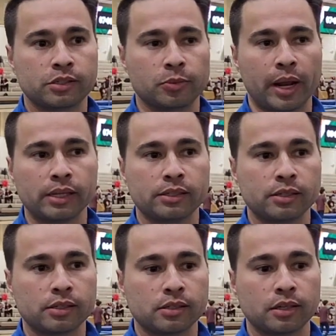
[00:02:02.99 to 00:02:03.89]

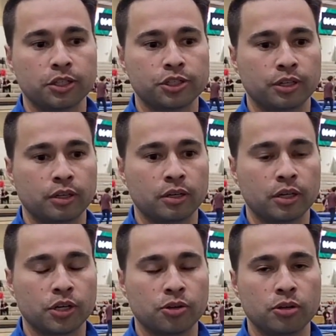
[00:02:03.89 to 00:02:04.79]
gymnastics is such
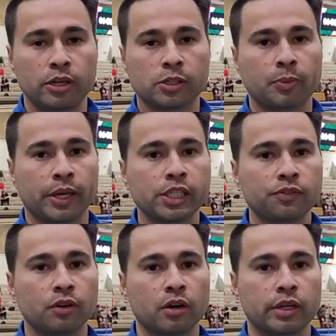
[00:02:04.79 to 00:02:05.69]
a unique
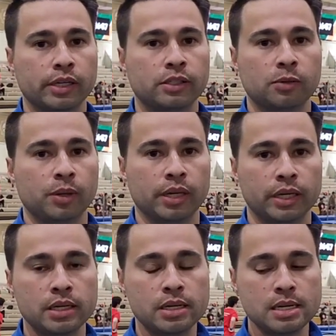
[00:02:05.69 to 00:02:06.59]
space for our kids to be
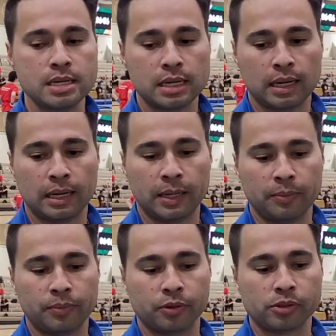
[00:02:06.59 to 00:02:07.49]
in.
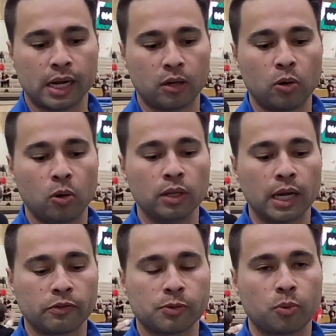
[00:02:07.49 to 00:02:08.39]
There's not a whole
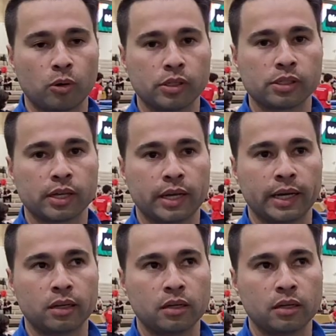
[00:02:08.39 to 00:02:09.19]
lot of sports that